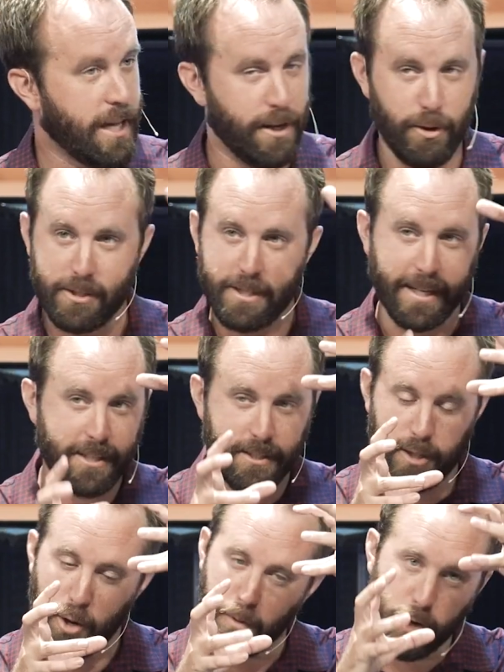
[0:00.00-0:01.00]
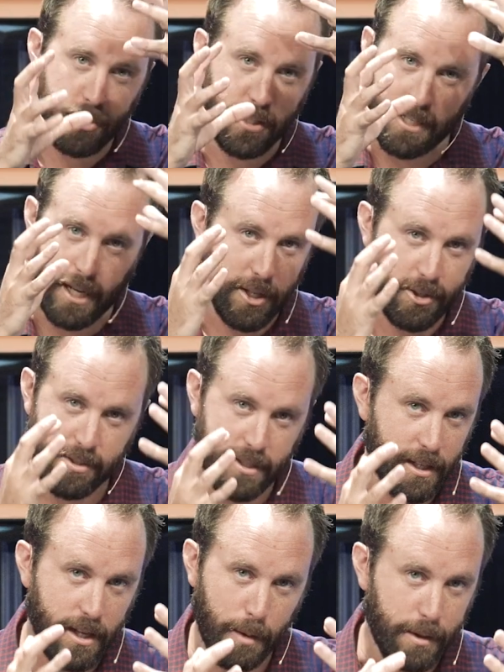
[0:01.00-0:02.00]
And it was like slow motion, like I could just
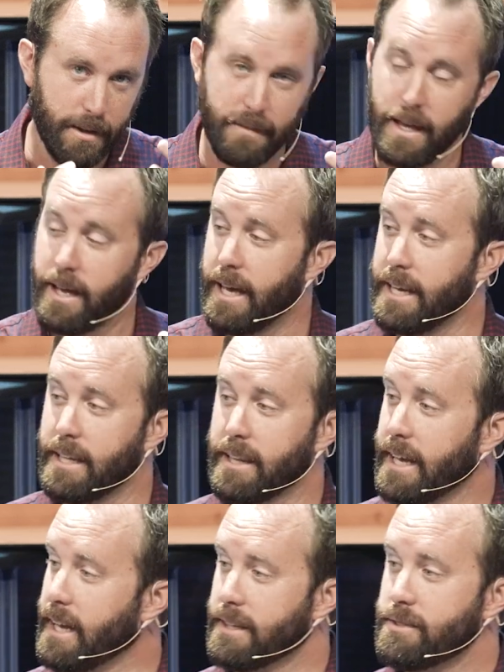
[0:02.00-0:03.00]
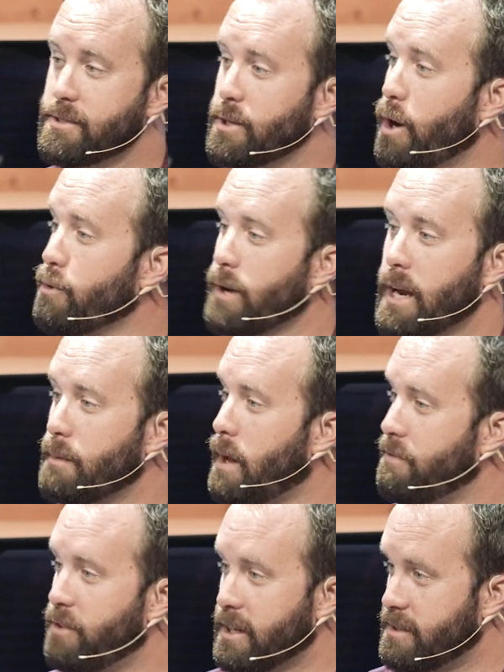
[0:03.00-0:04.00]
see it coming, and it lands right on
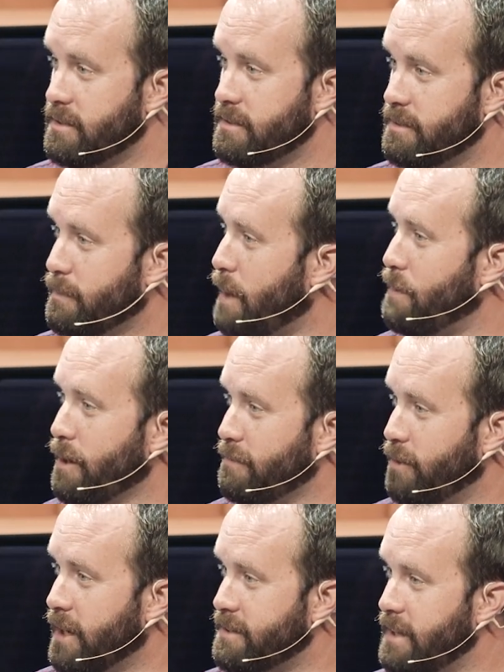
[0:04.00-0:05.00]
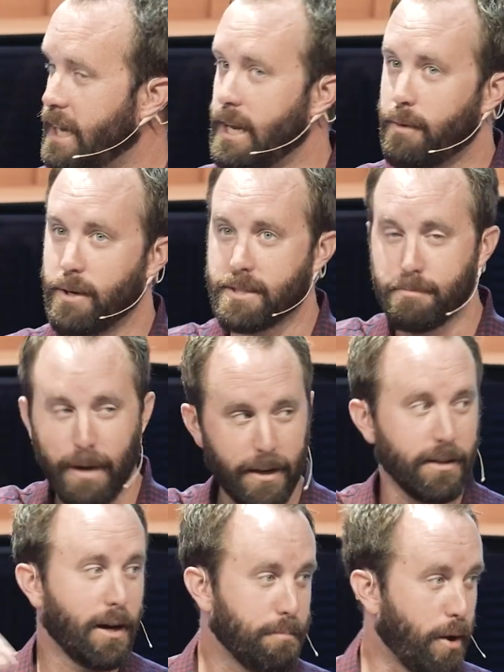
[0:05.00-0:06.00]
my foot, my bare foot. And it was
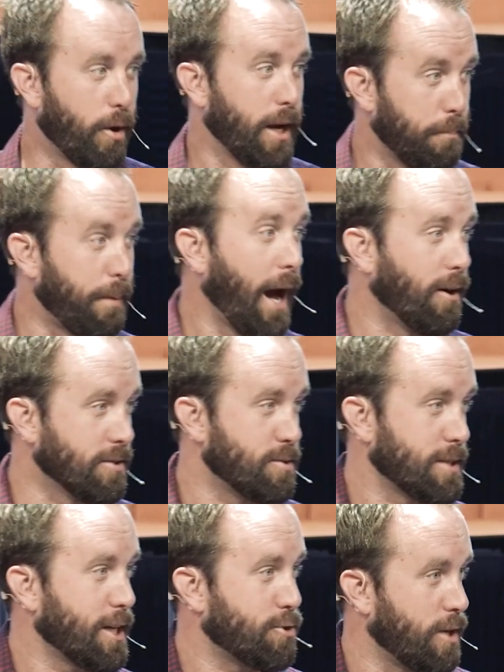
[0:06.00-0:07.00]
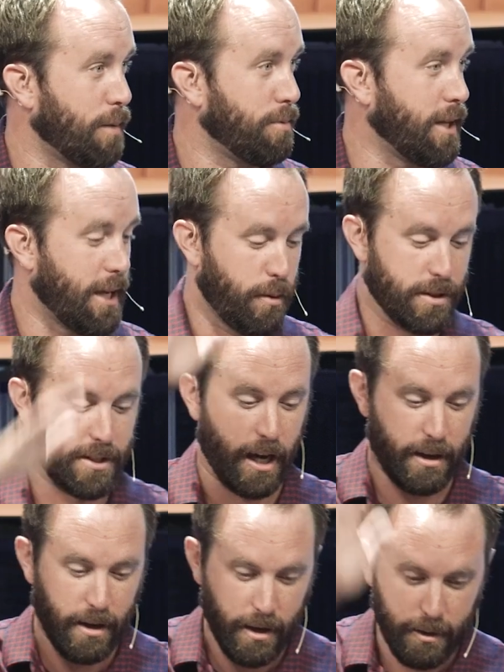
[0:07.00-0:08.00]
metal on bone, it bounced. It was like a trampoline. It was like,